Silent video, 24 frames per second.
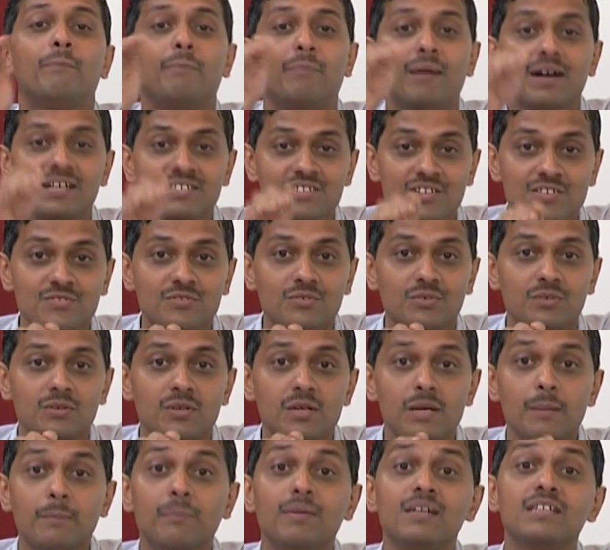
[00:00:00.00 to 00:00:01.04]
passes
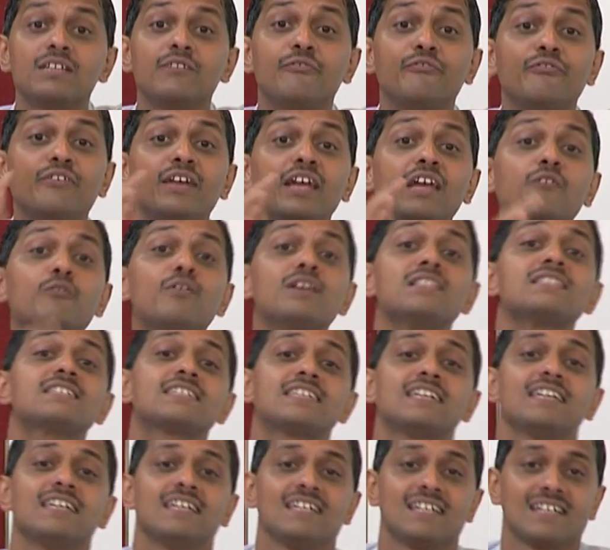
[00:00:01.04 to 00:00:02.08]
but the
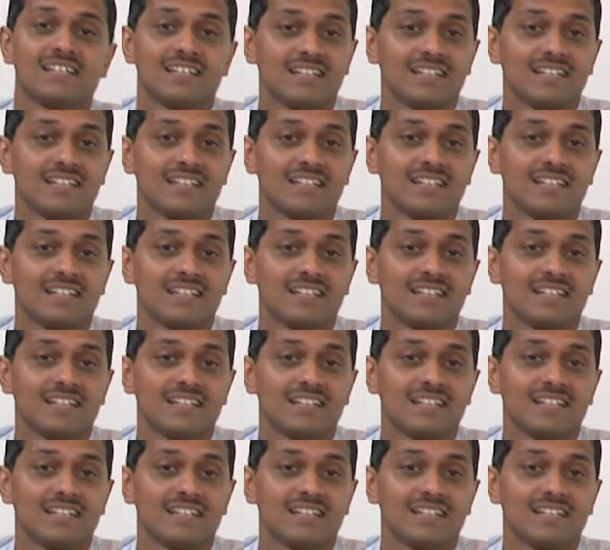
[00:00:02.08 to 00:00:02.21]
frequency